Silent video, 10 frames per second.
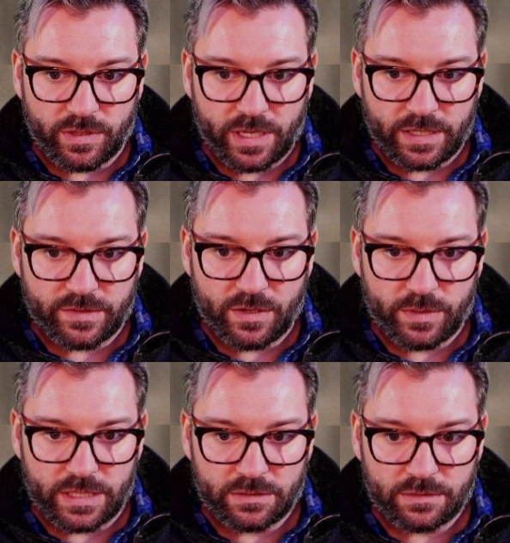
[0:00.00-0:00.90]
click on a
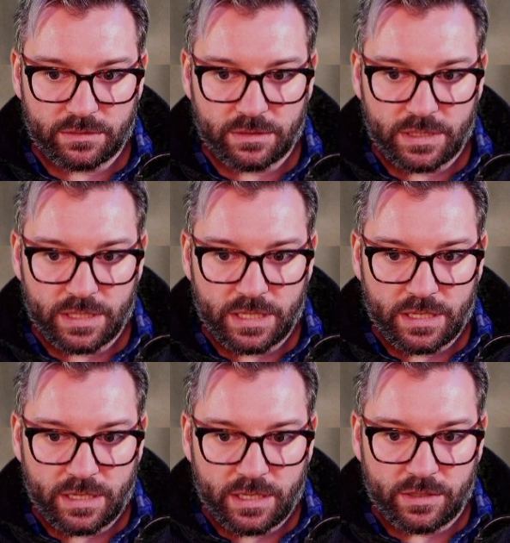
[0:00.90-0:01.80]
token,
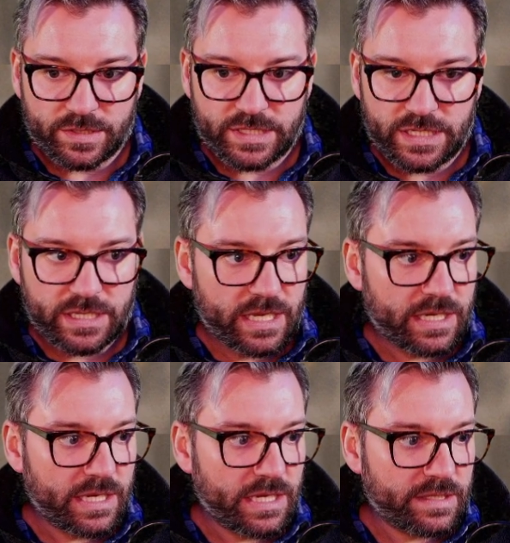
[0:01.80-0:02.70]
you'll see that
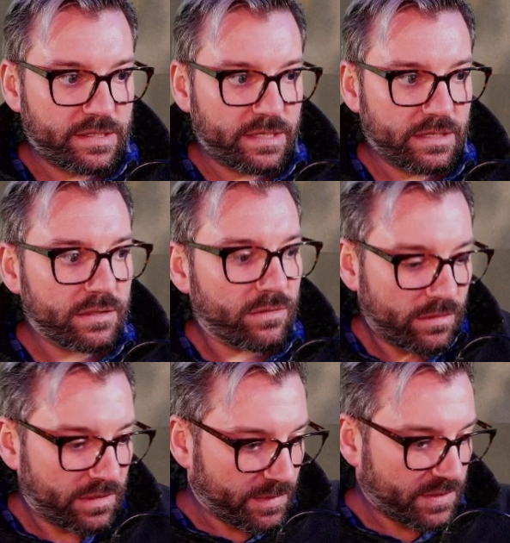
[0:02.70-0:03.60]
it,
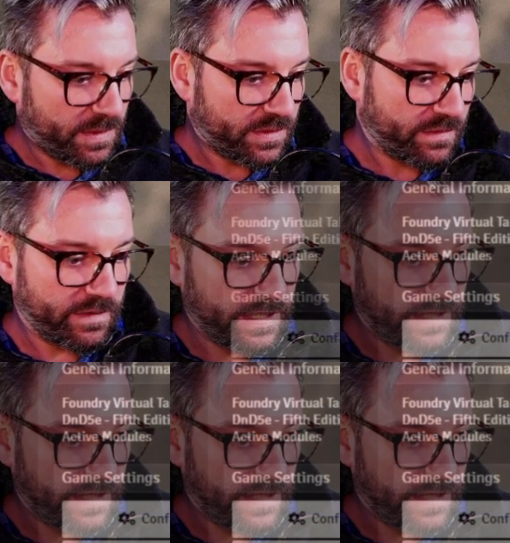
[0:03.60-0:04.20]
let me switch over to